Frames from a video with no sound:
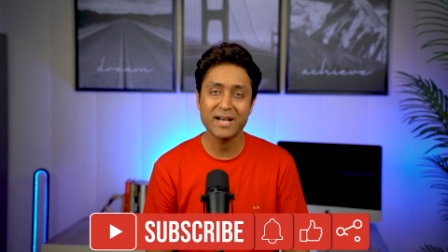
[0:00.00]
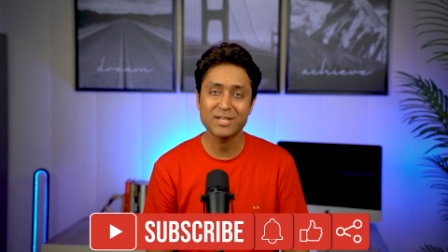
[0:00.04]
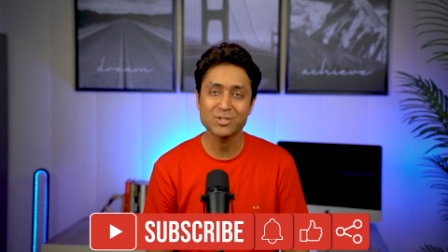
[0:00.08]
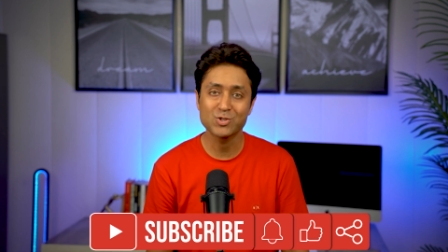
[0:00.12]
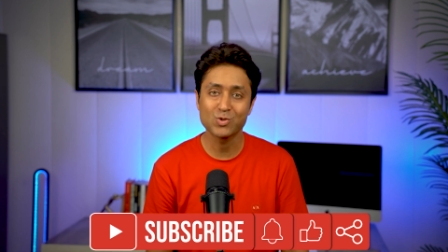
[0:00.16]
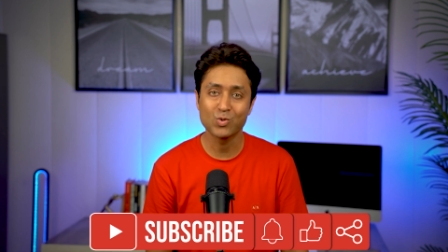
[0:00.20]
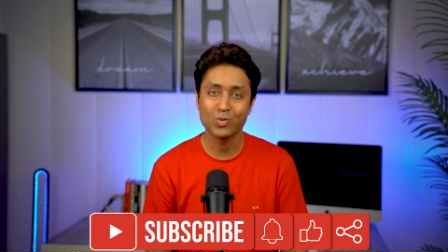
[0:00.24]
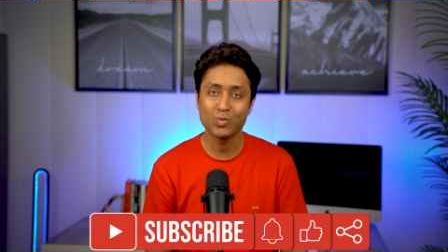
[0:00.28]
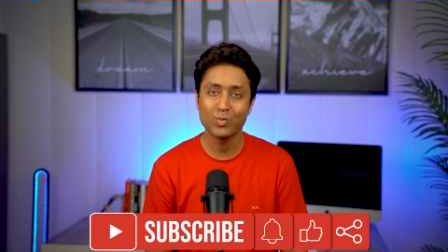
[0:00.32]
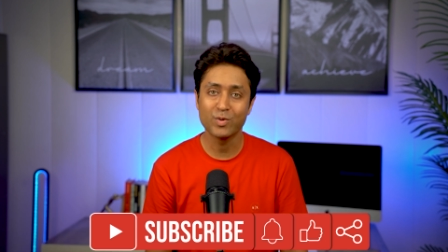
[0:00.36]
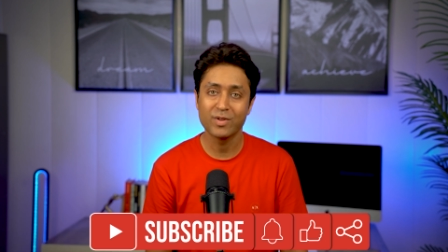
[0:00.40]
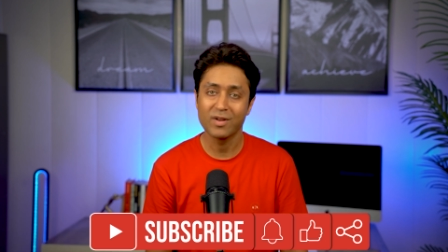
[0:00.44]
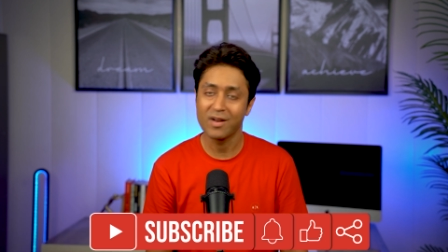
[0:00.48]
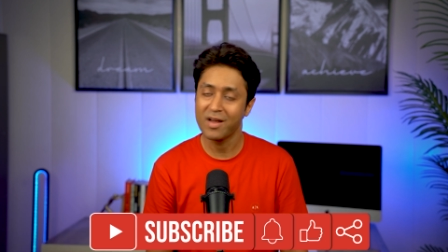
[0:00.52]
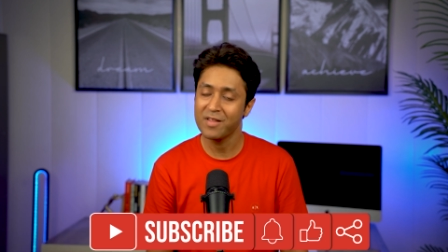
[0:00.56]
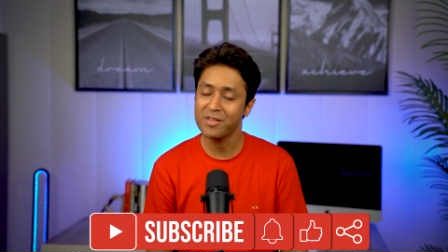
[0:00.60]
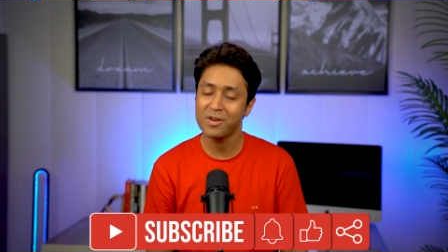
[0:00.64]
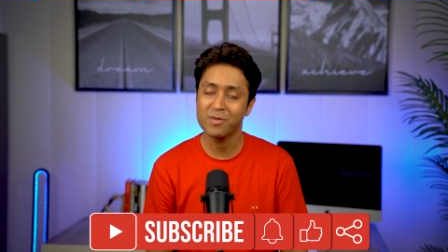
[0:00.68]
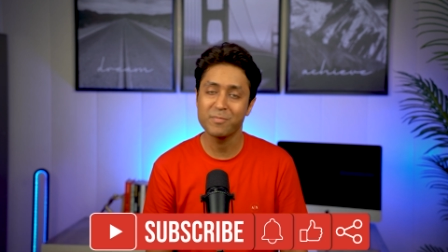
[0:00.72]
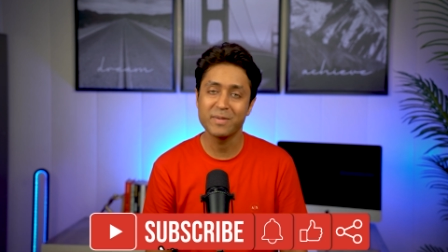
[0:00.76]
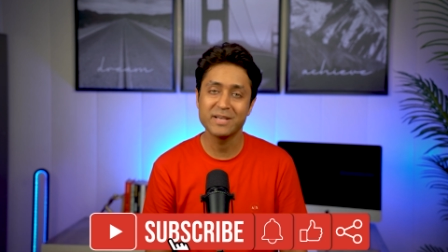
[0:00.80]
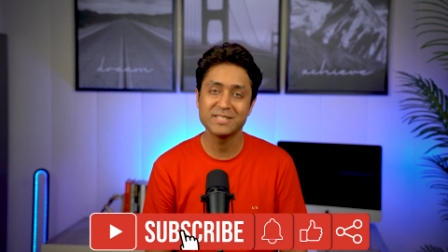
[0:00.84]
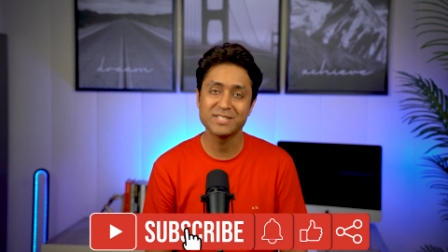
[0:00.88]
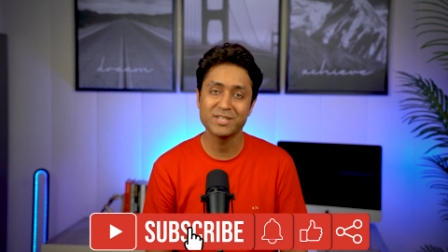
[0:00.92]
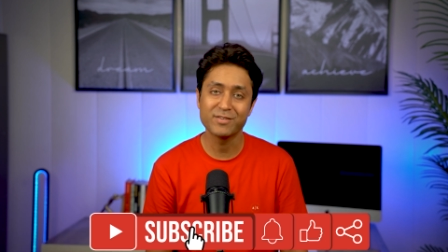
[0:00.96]
back soon with
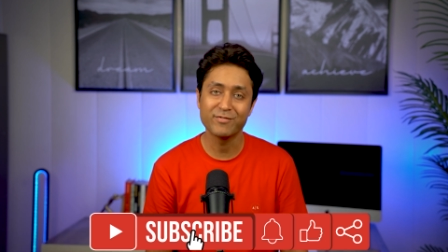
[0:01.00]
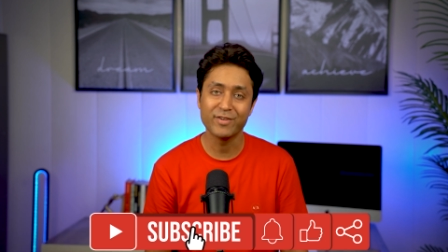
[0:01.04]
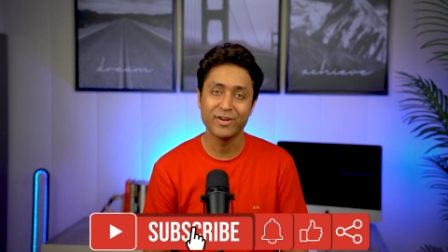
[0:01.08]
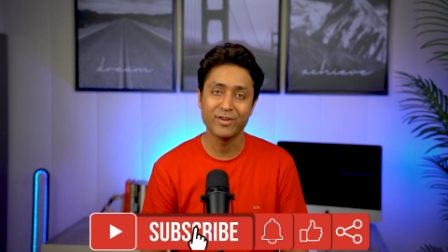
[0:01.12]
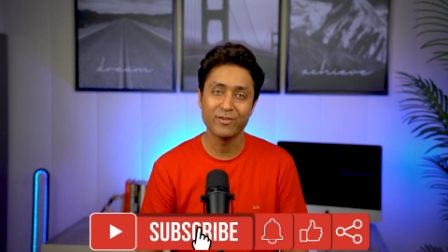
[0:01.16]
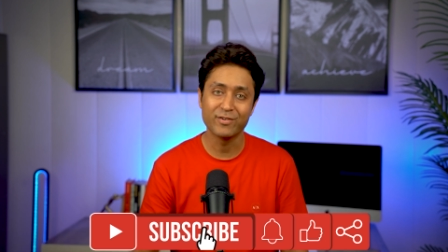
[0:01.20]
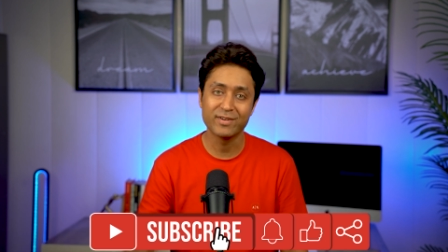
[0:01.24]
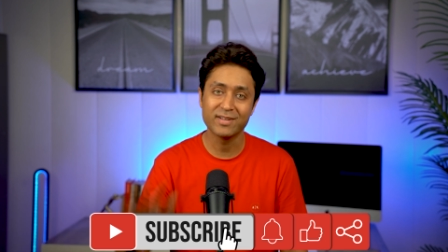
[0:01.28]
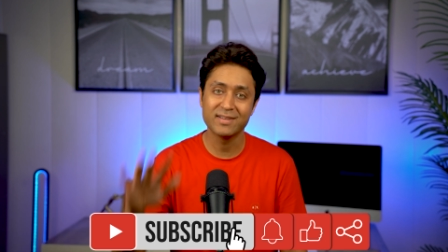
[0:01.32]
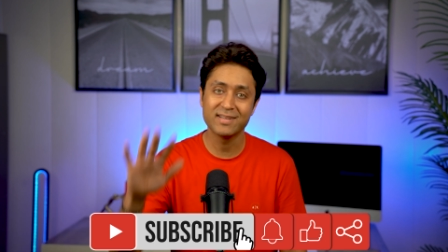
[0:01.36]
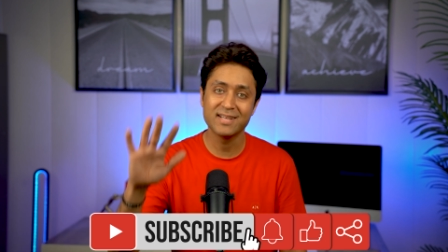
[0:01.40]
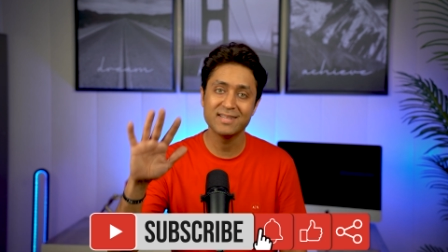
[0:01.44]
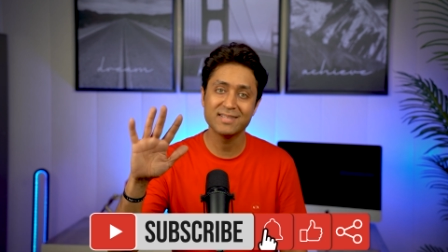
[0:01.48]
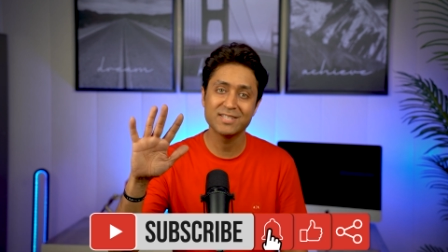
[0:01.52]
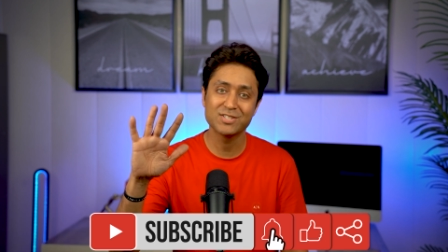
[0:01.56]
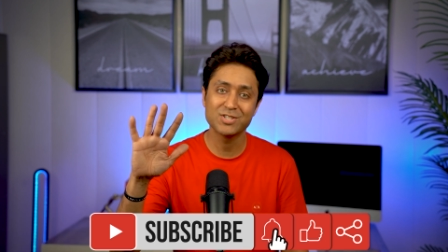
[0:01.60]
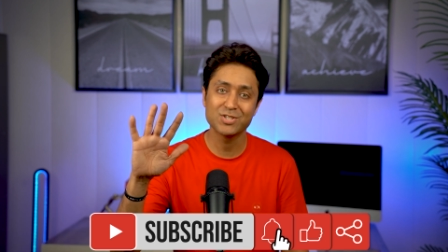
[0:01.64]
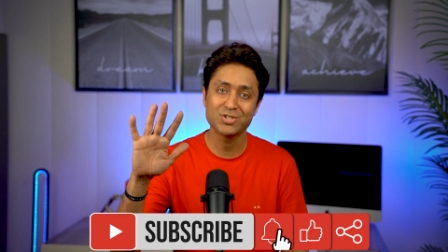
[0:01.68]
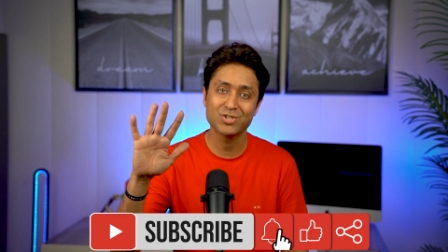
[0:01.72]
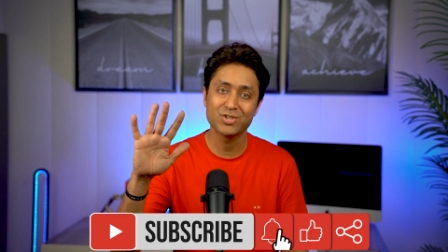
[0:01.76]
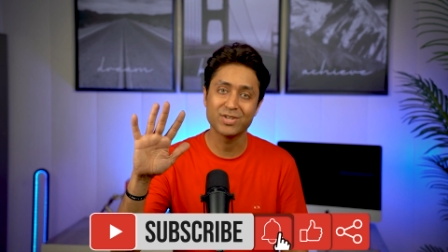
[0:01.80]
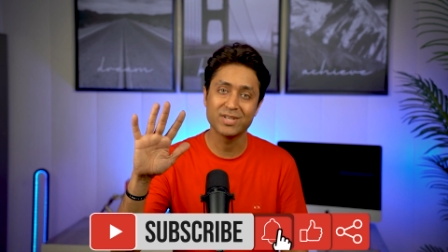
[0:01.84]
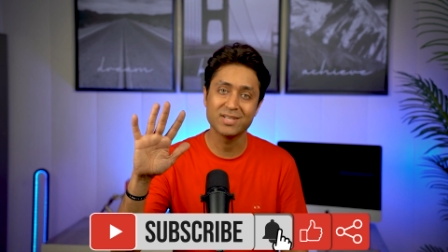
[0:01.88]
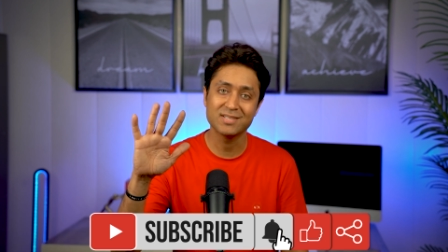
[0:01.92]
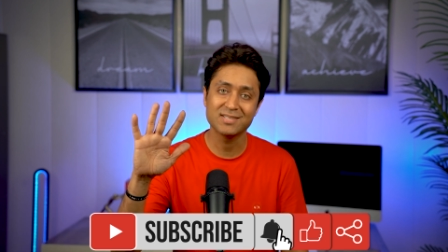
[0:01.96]
another amazing video. Till then,
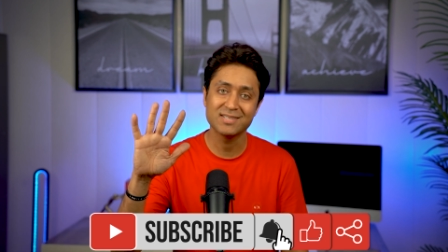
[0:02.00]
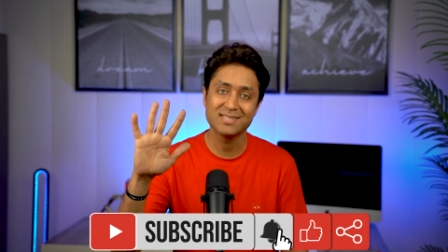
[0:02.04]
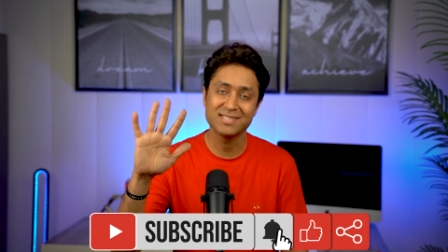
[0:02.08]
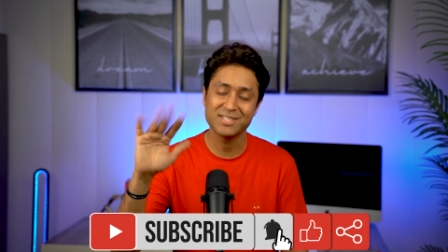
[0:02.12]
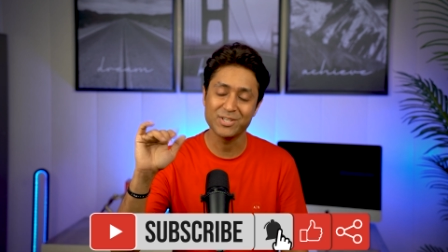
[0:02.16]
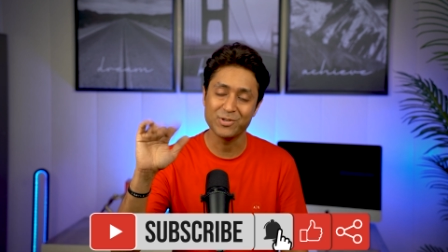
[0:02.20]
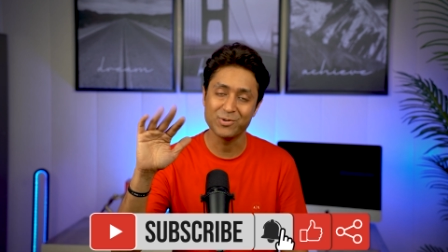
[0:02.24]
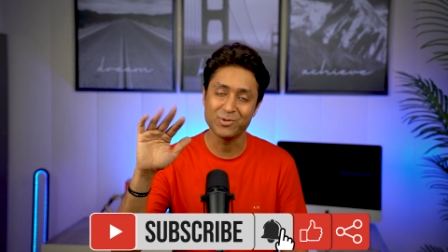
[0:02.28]
this is Shirish.